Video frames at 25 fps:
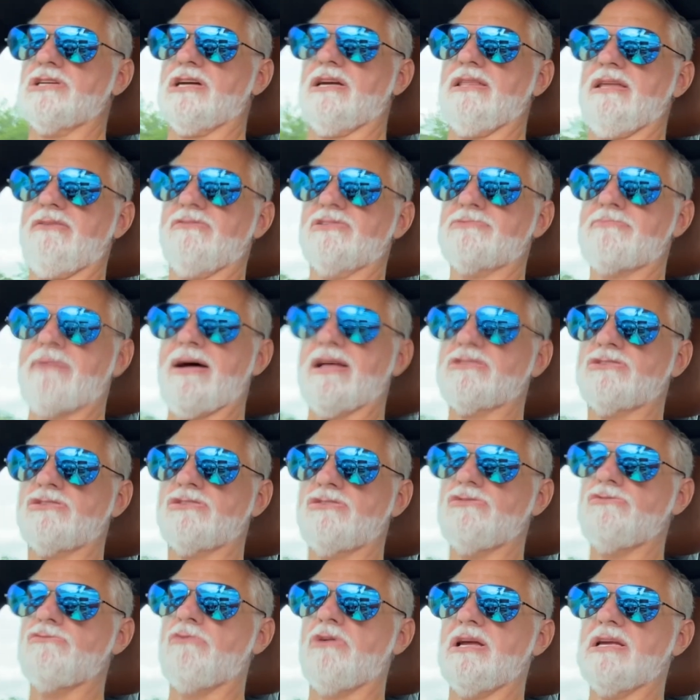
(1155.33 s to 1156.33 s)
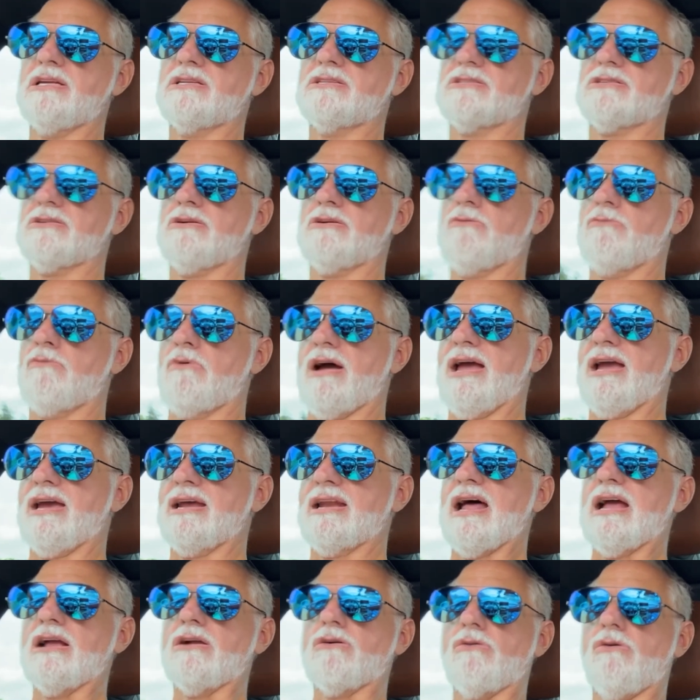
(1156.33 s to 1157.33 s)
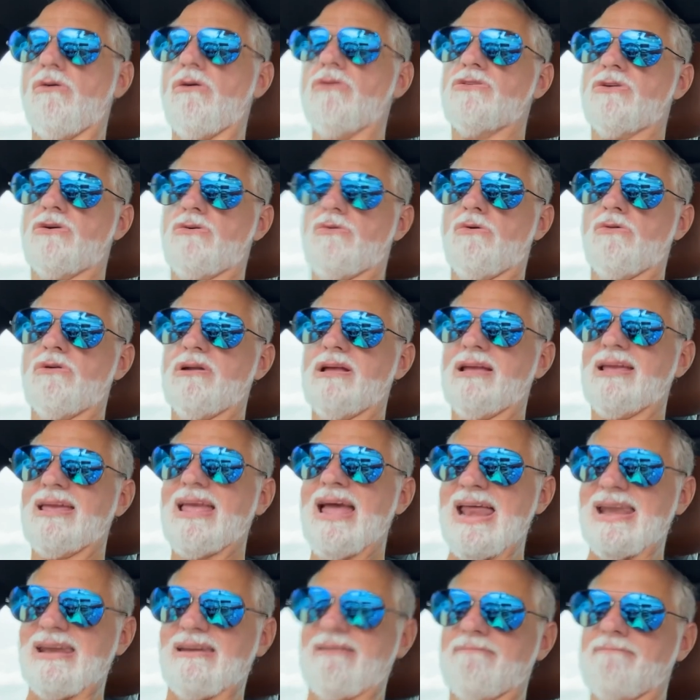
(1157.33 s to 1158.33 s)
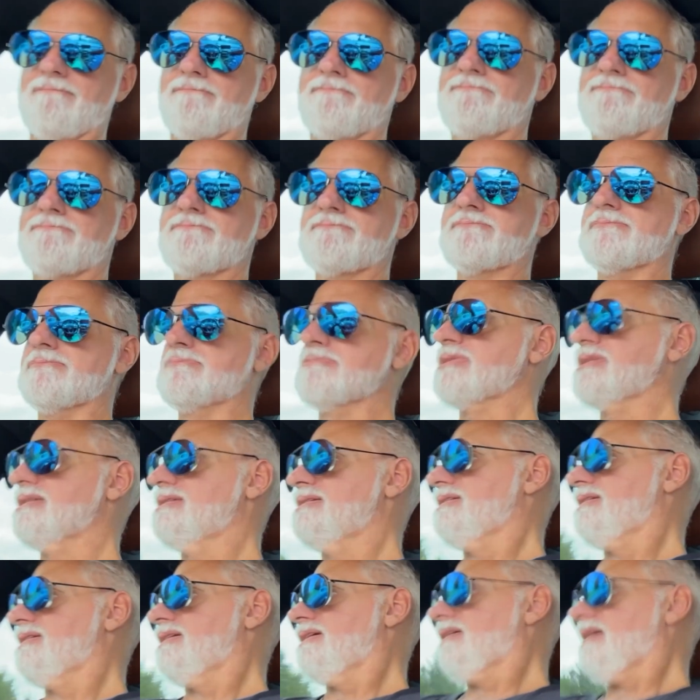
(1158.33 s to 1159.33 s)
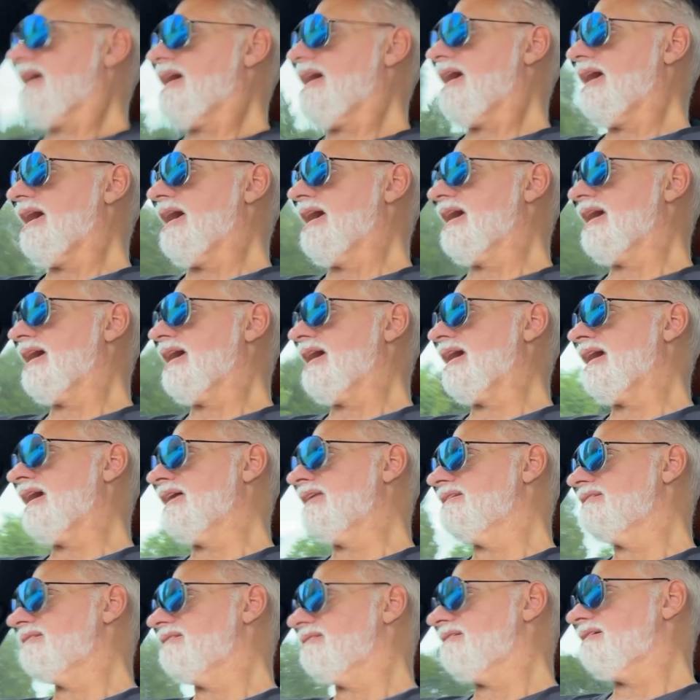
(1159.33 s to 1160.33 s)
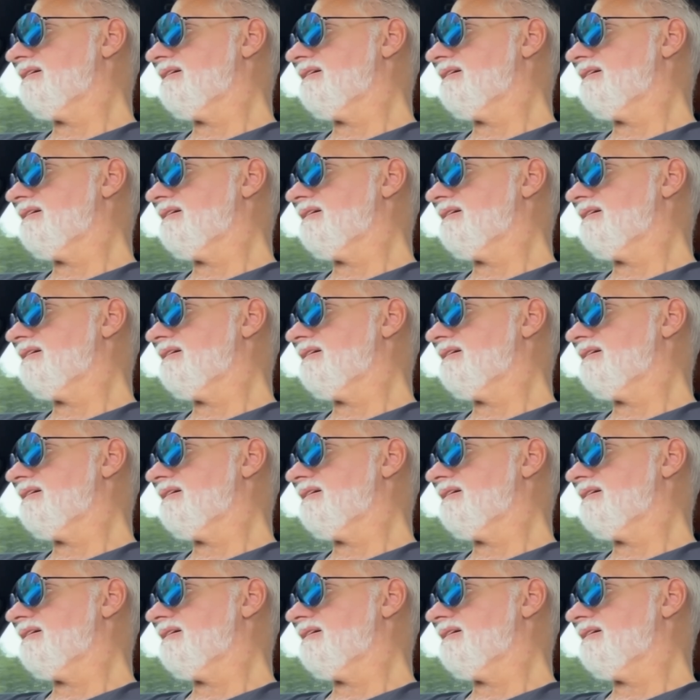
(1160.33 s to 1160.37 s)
I think it was about 2 weeks away, and I called the court again. And